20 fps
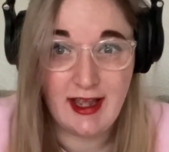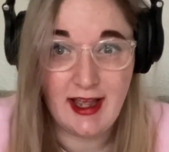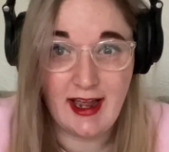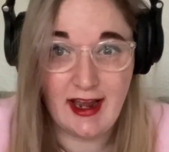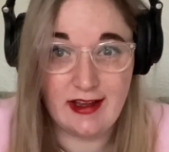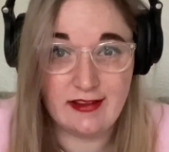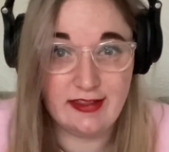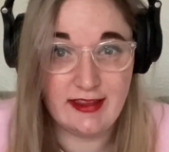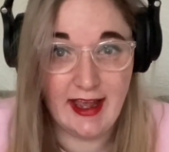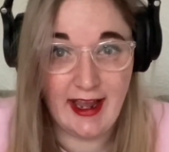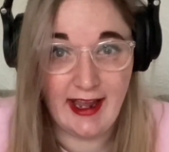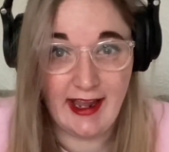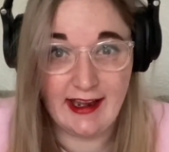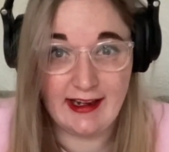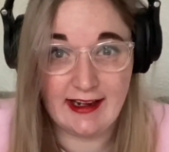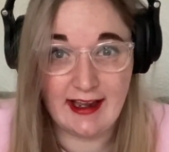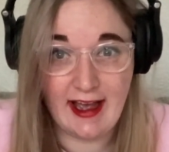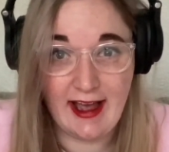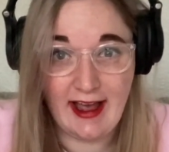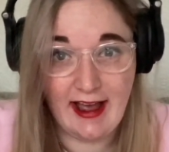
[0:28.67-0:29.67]
And
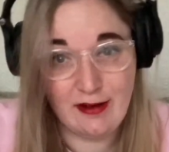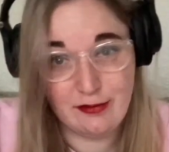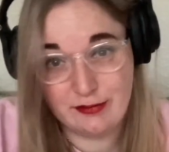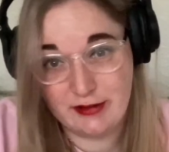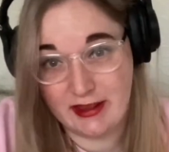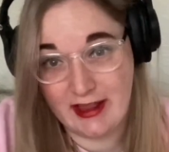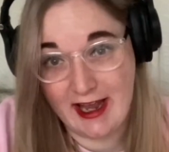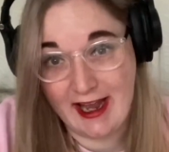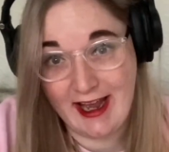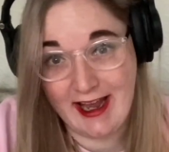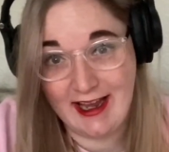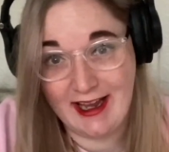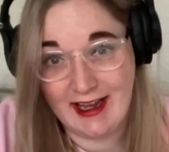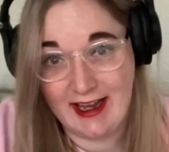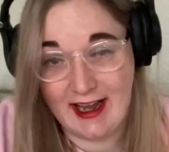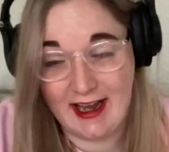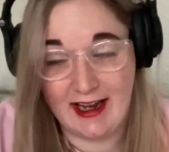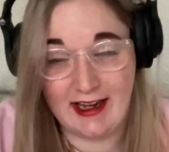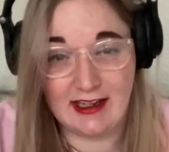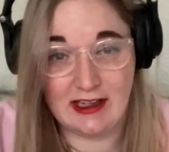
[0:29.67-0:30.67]
then after that,
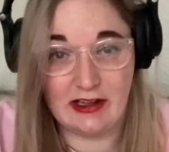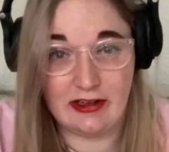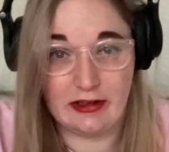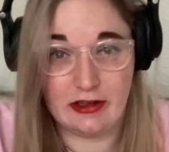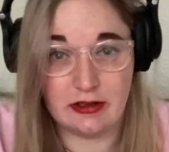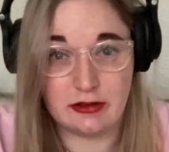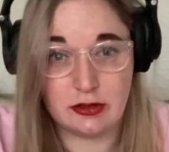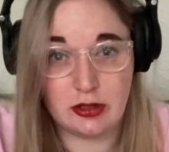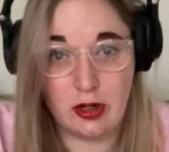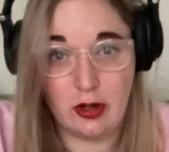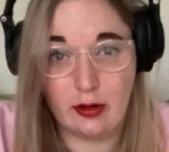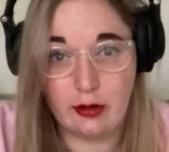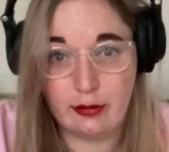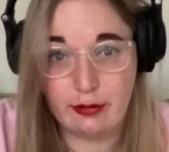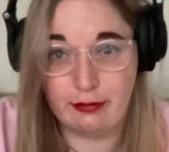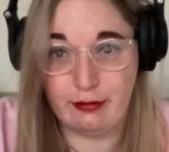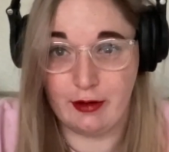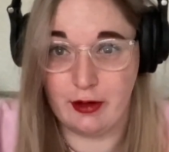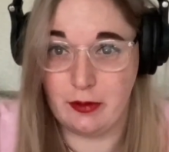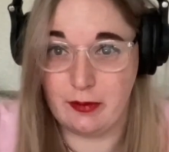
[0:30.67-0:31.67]
I'll talk
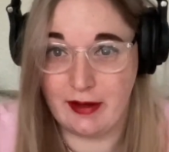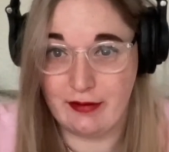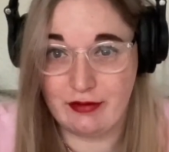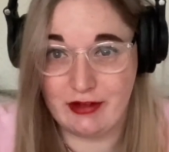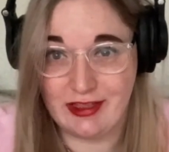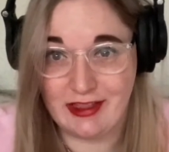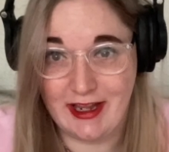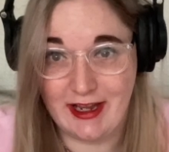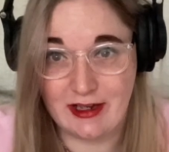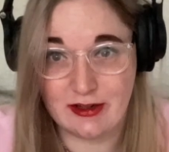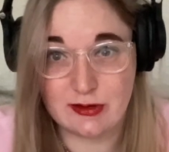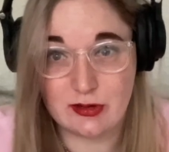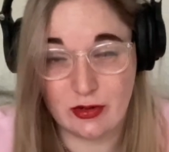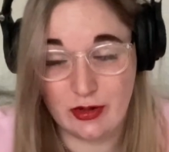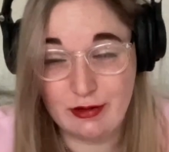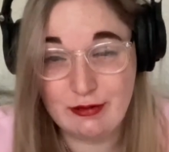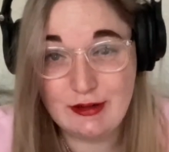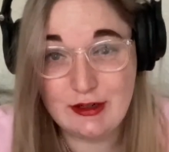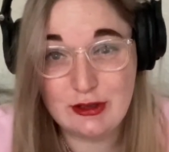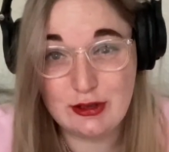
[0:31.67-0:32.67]
through everything. So
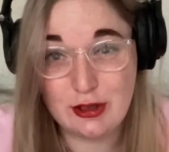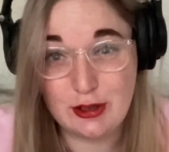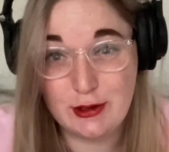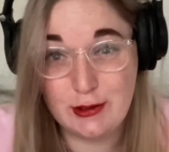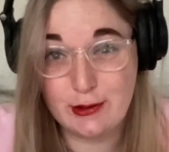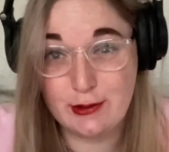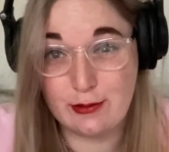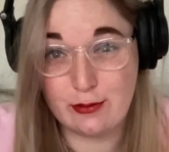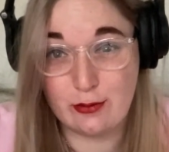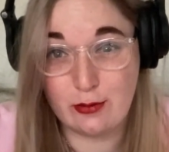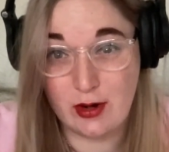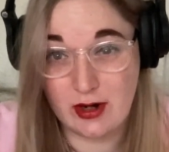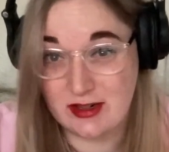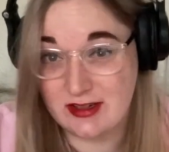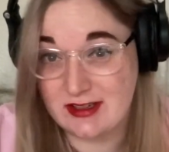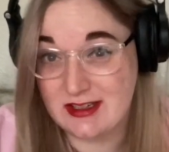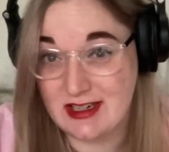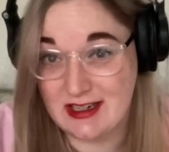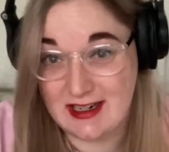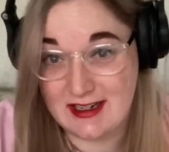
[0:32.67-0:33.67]
if you do want
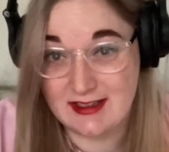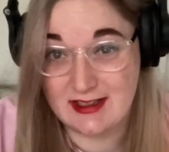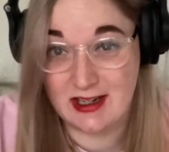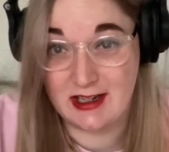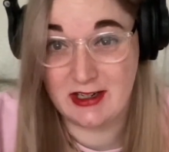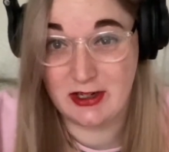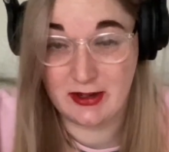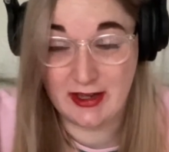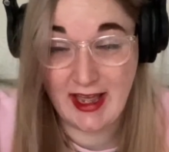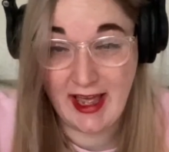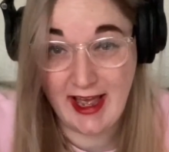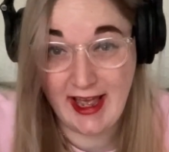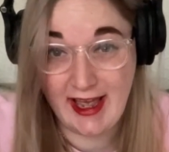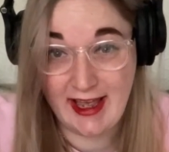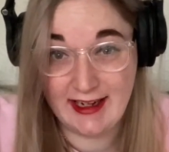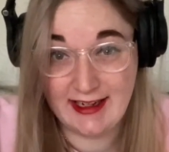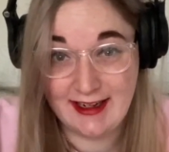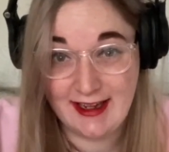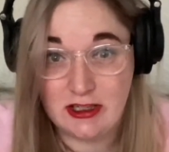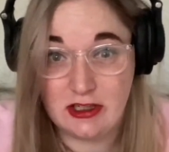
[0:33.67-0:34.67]
to listen, you
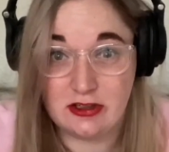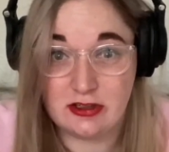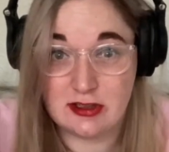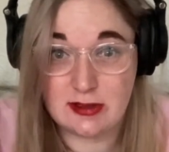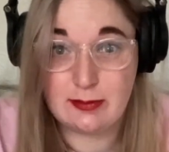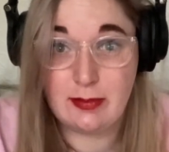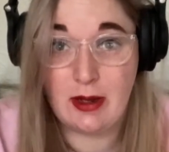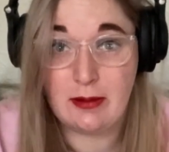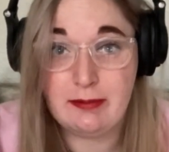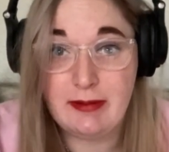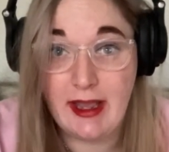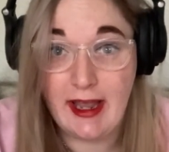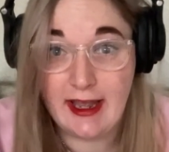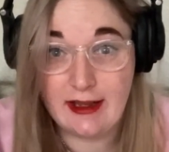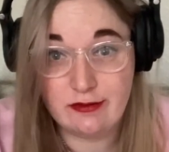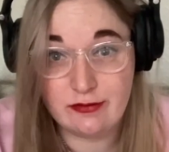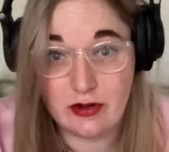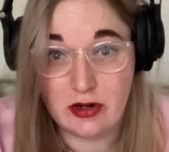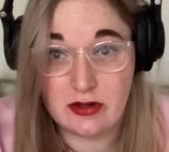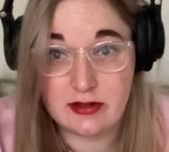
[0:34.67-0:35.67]
can. Just pop your
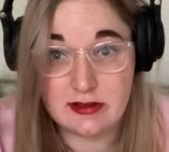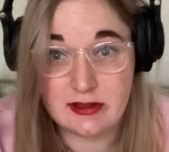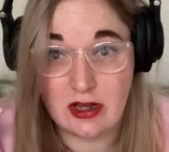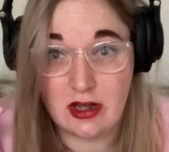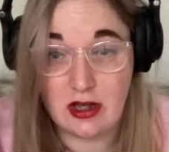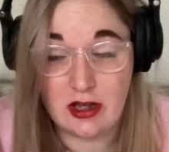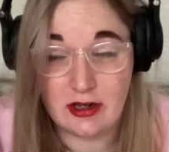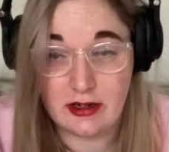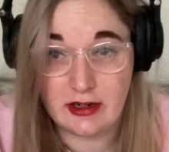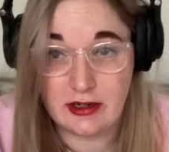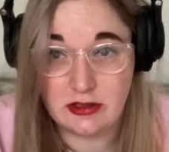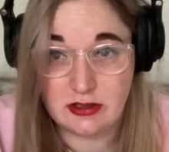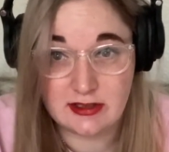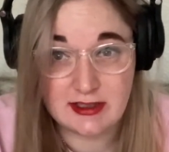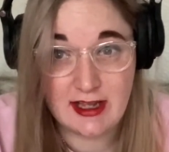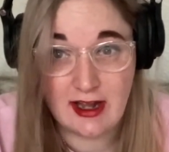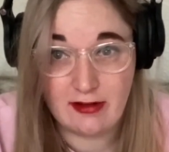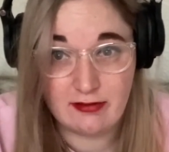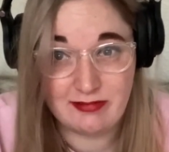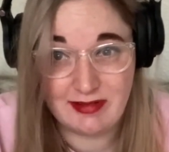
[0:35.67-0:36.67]
headphones on and just
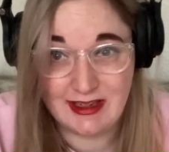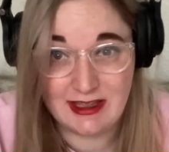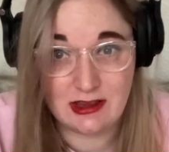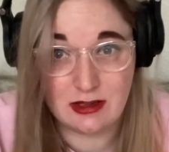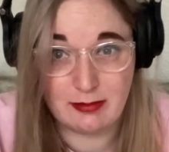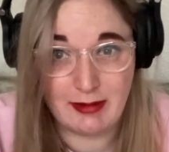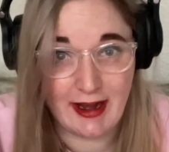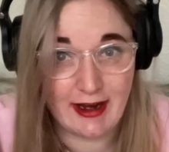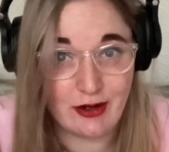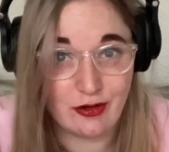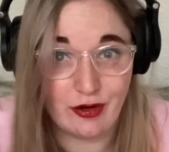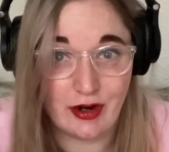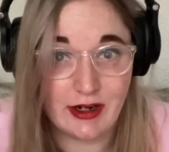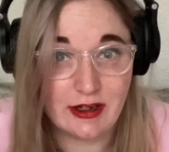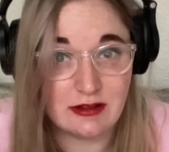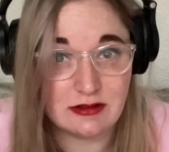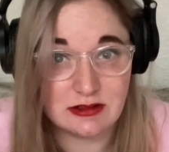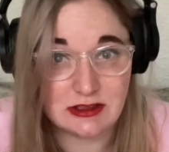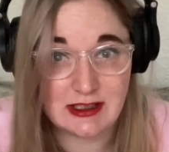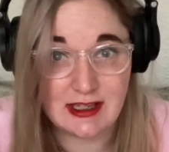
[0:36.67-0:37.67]
have me in the
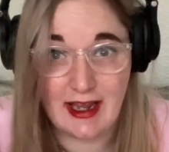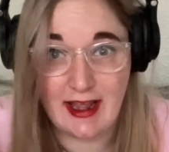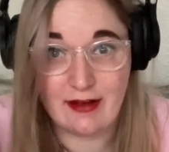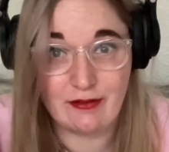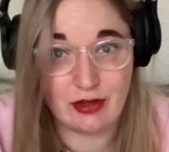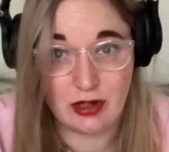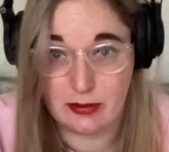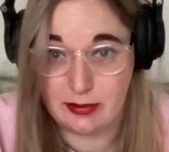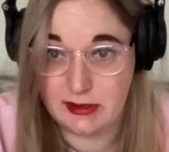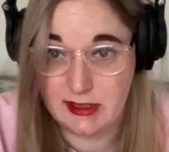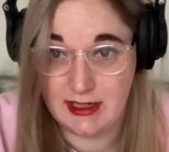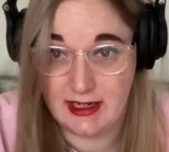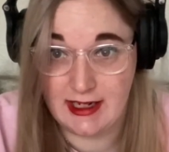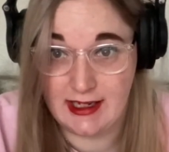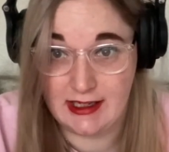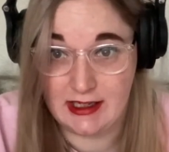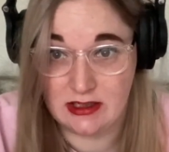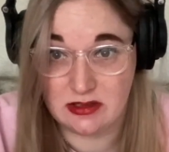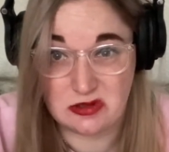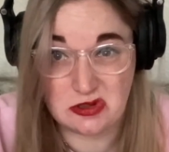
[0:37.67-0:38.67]
background, like have a cup of
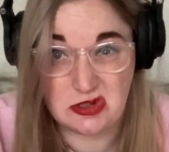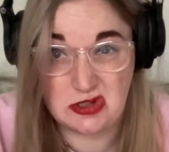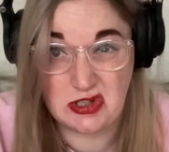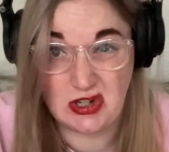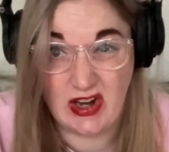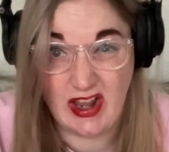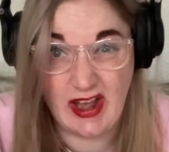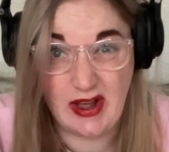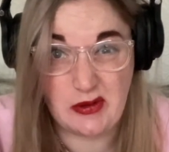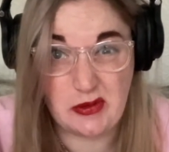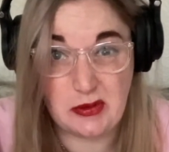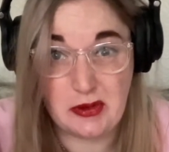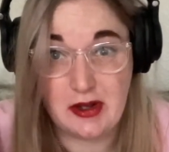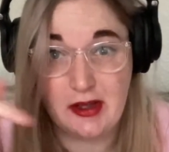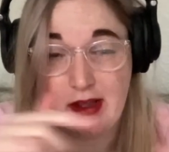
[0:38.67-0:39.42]
tea, just chill out.